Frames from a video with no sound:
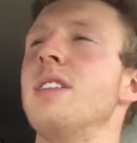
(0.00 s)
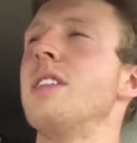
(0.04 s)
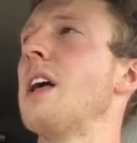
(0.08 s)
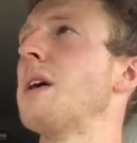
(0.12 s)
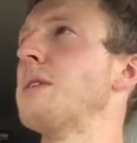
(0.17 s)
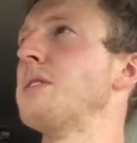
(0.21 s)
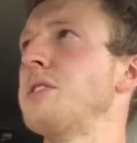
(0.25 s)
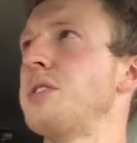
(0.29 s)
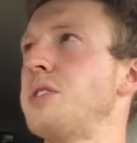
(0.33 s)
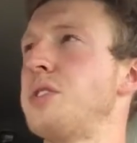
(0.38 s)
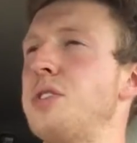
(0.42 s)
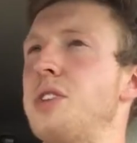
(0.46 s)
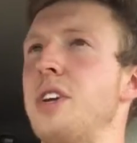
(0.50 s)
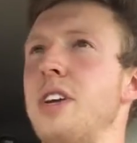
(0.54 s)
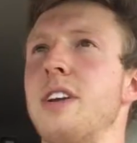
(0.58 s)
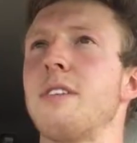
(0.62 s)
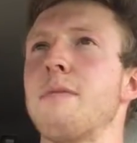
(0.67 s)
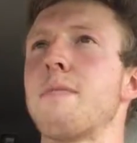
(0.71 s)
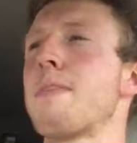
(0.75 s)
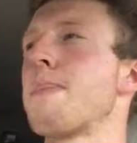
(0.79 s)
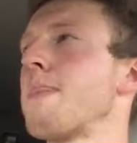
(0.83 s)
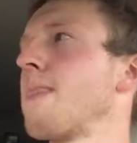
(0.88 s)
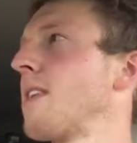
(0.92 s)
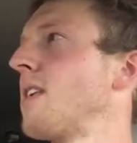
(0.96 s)
was
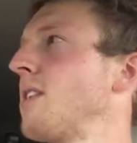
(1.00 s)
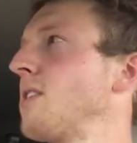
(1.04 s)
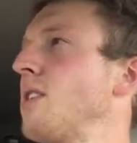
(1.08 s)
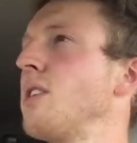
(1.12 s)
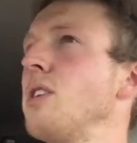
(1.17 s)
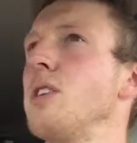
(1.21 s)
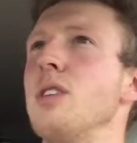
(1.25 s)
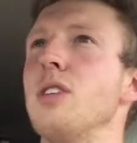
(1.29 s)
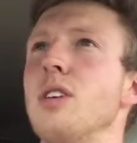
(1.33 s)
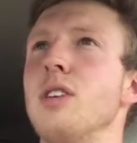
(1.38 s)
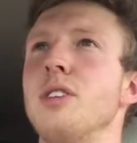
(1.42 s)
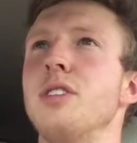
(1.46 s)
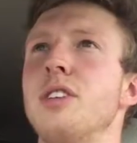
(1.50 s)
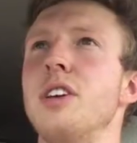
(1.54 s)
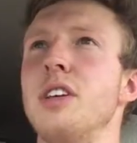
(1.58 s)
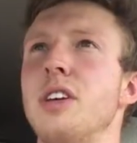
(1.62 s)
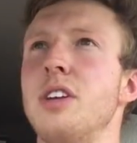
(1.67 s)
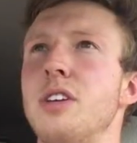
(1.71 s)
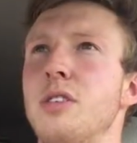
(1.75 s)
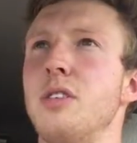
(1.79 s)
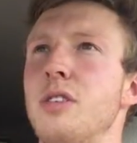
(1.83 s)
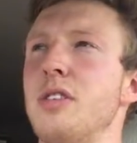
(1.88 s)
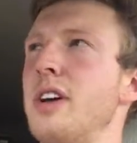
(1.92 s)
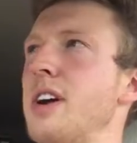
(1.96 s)
interesting. Little
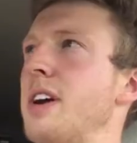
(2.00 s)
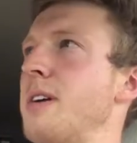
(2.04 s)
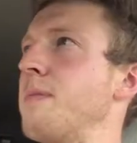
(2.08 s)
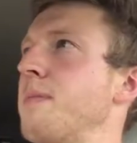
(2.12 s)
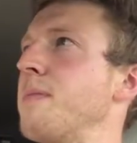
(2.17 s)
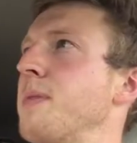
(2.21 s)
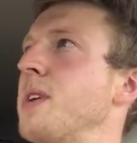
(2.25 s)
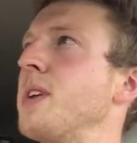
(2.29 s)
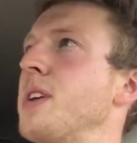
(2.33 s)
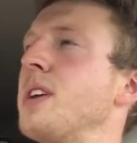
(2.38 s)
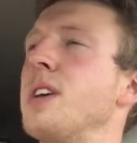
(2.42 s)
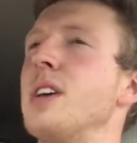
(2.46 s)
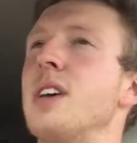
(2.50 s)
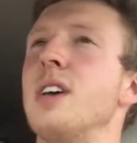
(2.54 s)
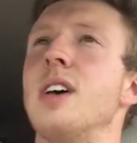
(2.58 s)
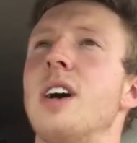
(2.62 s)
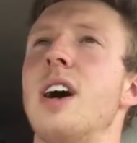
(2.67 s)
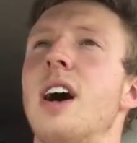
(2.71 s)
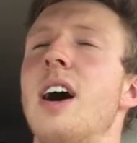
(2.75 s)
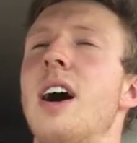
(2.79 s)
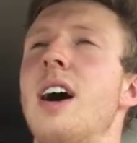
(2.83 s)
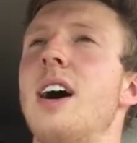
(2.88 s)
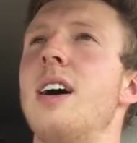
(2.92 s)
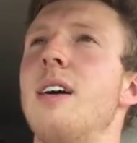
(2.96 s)
dealy-do there.
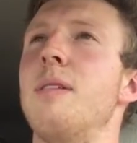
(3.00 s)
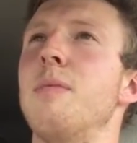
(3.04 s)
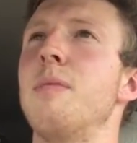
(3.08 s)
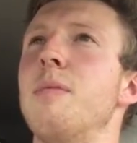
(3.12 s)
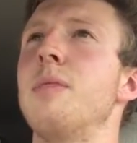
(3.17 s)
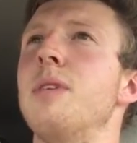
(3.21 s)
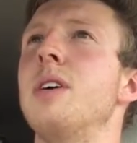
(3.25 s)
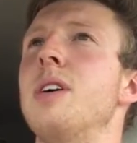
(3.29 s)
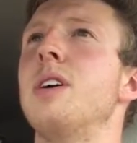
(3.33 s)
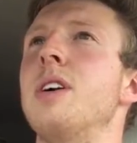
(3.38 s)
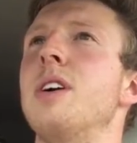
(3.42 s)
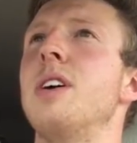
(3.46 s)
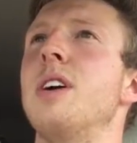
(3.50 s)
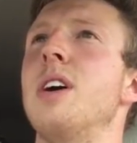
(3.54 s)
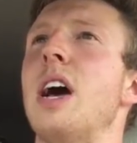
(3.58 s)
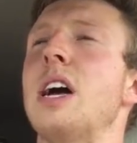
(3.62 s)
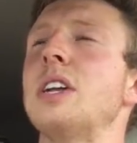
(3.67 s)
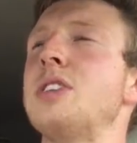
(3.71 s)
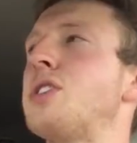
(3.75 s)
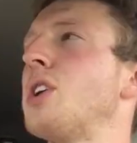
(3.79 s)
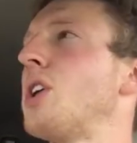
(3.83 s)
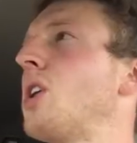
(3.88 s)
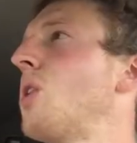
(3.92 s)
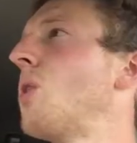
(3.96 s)

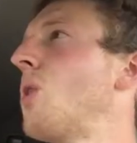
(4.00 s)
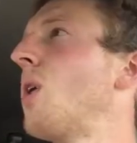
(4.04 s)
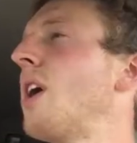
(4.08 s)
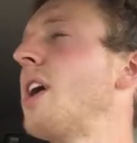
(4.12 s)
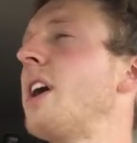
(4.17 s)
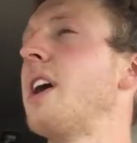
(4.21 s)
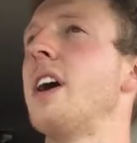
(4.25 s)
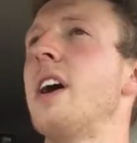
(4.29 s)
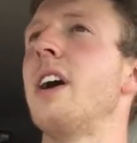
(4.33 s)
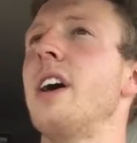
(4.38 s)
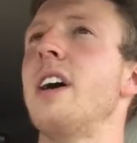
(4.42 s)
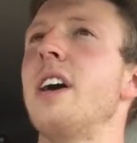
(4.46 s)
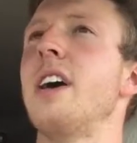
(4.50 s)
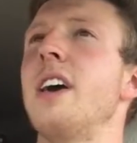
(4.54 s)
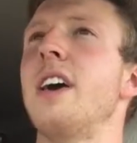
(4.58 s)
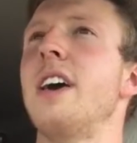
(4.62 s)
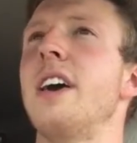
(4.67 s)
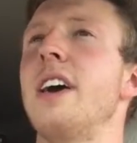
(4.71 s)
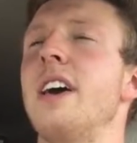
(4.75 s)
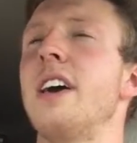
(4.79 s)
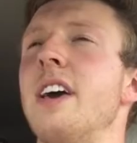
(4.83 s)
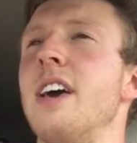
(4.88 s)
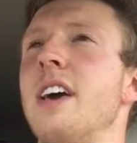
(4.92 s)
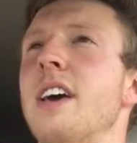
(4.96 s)
And so
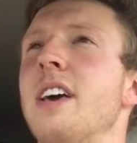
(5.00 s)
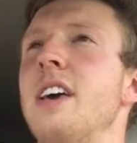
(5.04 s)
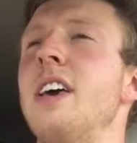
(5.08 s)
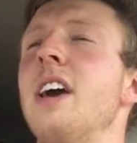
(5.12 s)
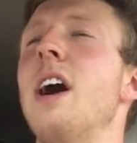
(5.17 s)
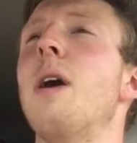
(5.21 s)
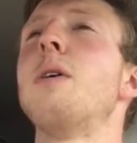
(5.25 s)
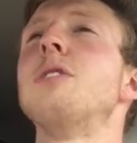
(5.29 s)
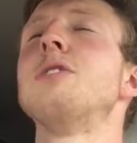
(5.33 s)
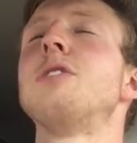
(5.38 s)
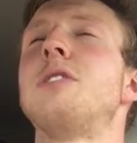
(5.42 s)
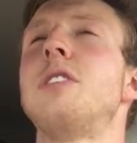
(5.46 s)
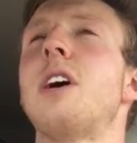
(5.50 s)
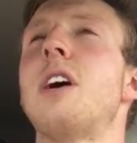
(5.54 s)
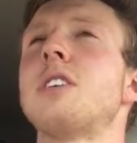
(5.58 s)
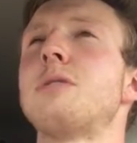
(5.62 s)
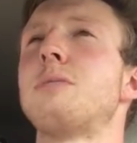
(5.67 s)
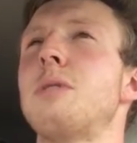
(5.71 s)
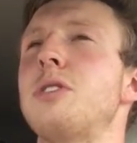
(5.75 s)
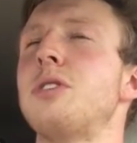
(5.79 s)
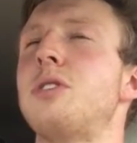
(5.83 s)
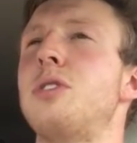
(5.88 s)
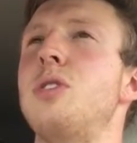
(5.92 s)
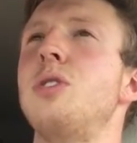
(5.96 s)
he always
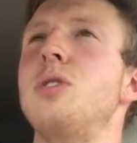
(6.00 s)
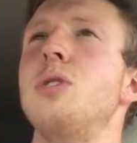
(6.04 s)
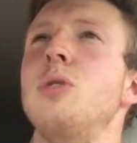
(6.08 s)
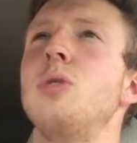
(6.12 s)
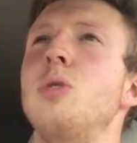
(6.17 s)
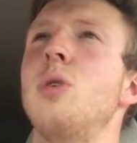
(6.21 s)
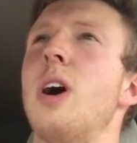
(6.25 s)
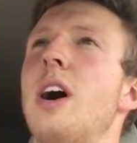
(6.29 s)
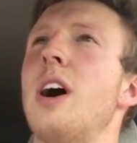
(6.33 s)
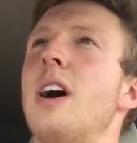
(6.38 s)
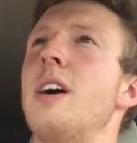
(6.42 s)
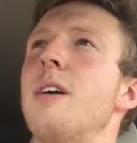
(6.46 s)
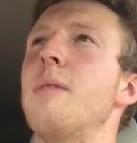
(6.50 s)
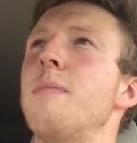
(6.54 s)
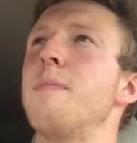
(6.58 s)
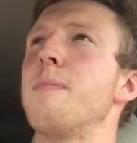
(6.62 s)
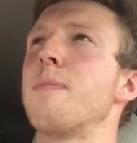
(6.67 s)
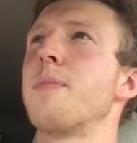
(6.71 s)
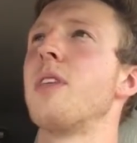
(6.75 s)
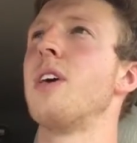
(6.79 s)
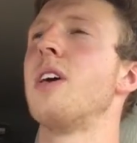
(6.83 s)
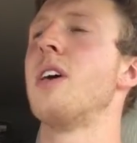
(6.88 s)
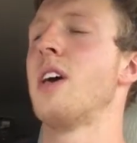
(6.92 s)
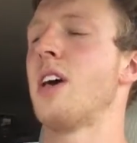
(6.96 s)
talks about too,
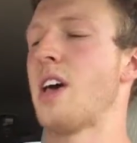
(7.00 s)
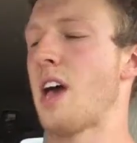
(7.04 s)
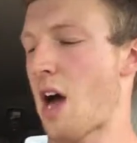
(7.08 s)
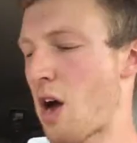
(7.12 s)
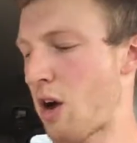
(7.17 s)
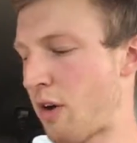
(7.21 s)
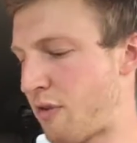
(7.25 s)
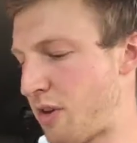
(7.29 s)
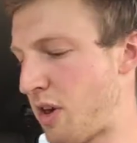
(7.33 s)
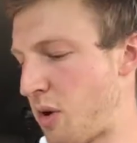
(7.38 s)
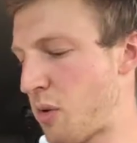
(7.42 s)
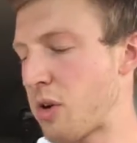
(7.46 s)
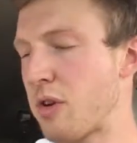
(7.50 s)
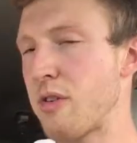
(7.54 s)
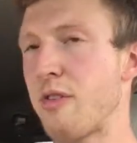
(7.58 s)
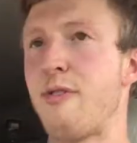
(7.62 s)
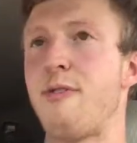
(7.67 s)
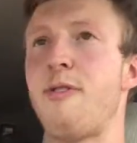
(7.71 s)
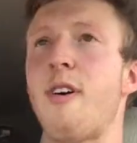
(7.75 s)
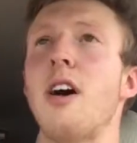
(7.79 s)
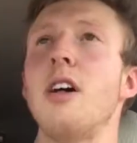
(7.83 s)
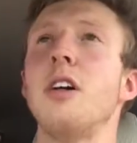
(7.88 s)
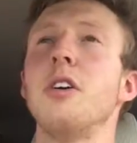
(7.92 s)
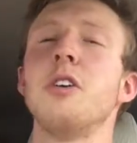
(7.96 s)
how if he were to
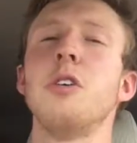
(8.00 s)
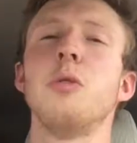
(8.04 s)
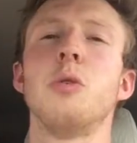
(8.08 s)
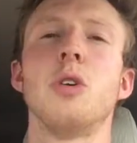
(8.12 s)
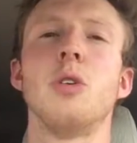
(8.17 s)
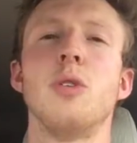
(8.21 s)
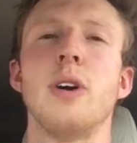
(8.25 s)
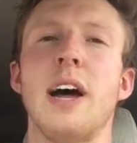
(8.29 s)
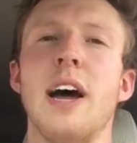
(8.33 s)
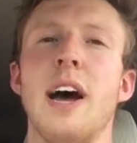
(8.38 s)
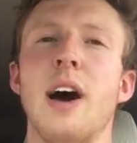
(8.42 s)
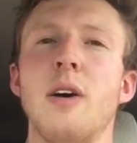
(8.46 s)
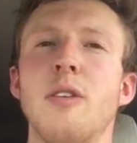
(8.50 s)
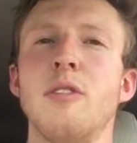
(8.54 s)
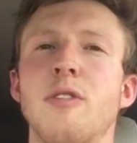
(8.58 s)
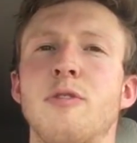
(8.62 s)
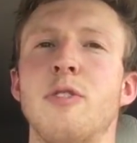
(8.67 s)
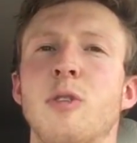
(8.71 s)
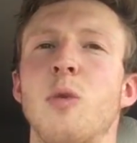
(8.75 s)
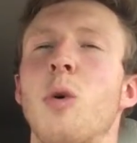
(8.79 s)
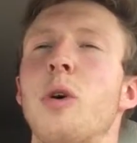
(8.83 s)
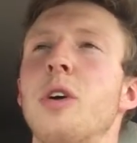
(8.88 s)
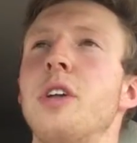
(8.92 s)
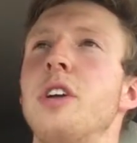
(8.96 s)
follow you around
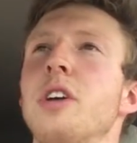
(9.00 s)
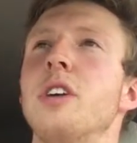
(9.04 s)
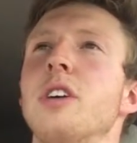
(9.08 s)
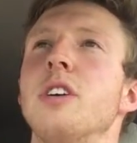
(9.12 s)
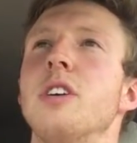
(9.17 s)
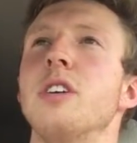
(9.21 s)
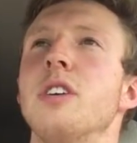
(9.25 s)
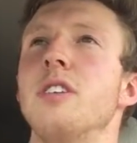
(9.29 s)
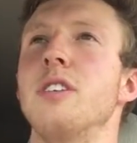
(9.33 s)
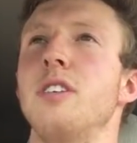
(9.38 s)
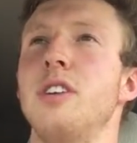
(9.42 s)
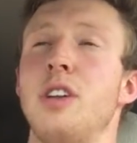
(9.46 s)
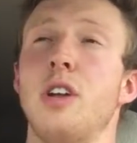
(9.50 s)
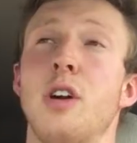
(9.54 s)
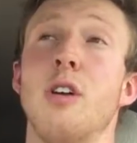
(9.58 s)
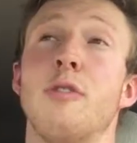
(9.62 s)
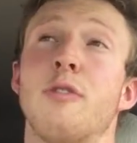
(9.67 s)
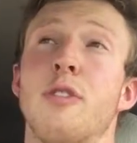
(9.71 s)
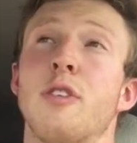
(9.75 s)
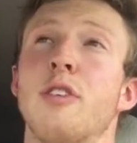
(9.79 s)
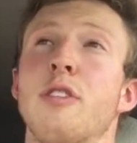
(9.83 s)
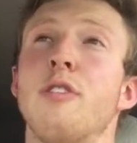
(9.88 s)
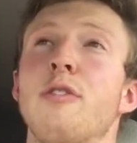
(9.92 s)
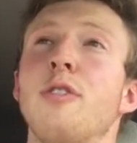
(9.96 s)
for one of your,
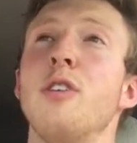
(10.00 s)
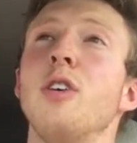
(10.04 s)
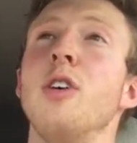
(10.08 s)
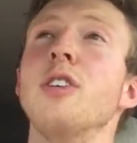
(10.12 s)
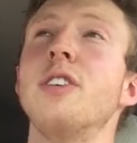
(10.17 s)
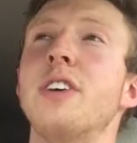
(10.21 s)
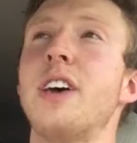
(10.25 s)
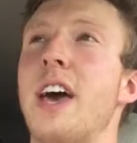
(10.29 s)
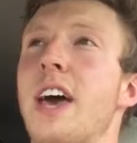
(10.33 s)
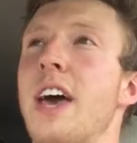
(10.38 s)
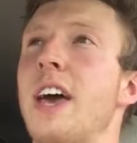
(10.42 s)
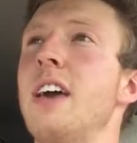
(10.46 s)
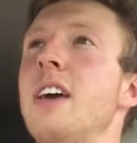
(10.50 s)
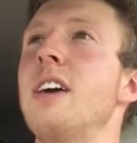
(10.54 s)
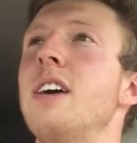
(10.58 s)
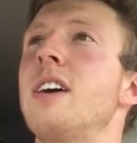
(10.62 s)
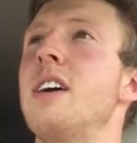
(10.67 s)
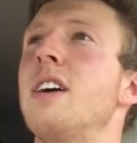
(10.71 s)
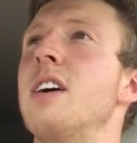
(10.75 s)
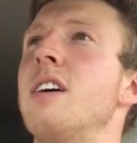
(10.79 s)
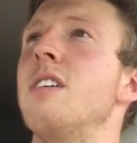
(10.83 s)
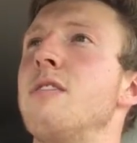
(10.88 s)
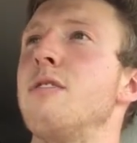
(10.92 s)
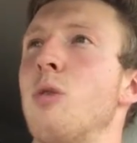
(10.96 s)
for a full day,
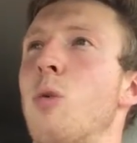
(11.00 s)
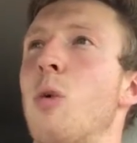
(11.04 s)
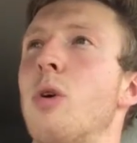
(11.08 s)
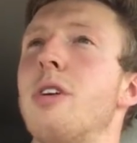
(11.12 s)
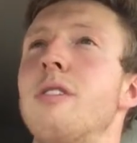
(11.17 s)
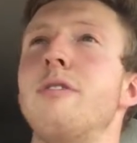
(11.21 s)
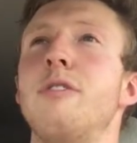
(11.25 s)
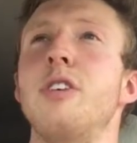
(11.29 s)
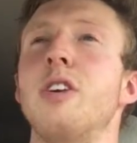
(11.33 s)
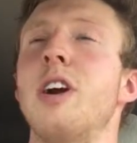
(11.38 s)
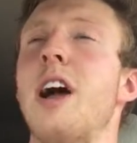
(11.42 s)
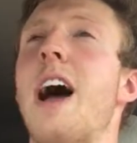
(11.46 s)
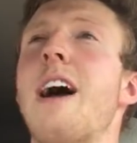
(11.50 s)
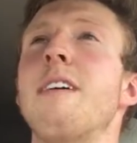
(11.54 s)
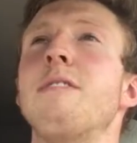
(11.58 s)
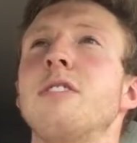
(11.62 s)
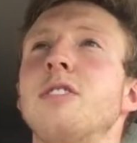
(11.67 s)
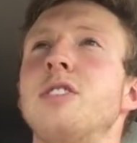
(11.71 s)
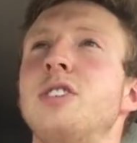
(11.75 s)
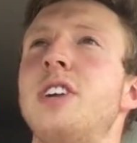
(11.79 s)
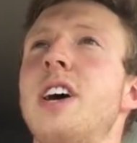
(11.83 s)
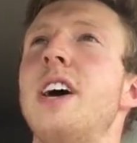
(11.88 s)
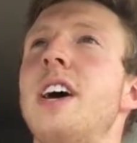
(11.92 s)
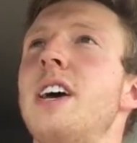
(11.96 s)
for one of your
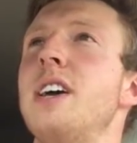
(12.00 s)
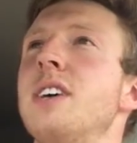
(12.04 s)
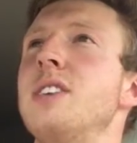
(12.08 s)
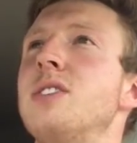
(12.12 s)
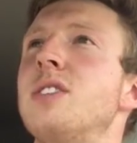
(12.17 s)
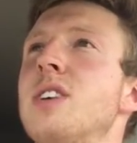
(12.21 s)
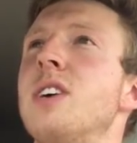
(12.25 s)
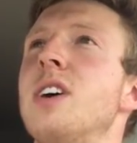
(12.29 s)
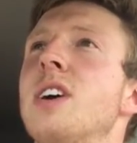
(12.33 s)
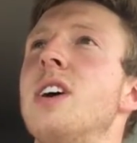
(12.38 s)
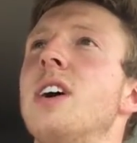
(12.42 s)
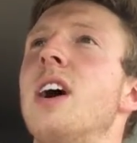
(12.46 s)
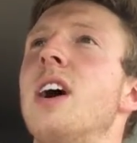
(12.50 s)
average days,